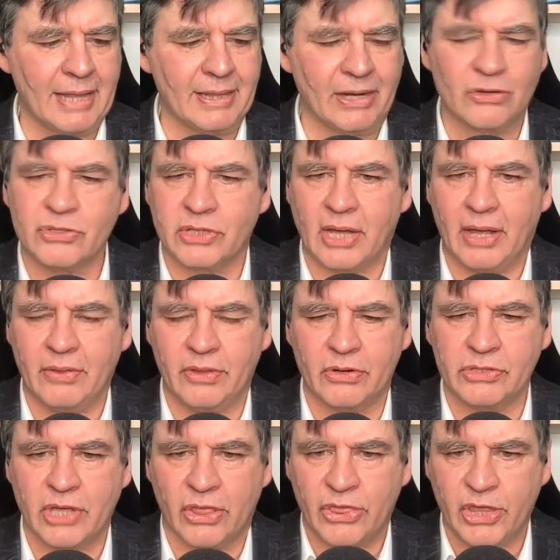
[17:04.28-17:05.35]
there's
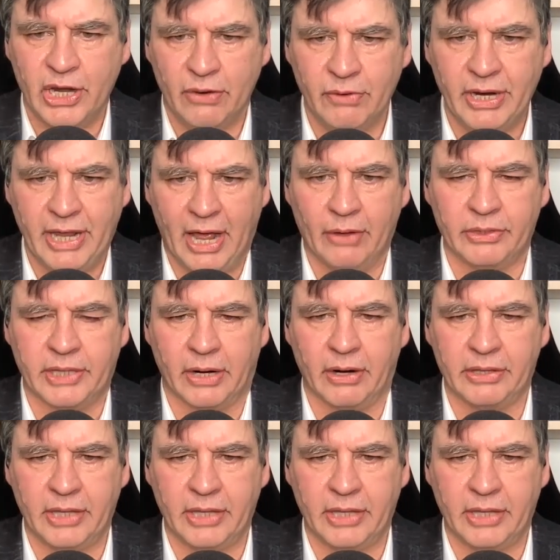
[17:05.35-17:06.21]
a theory out there.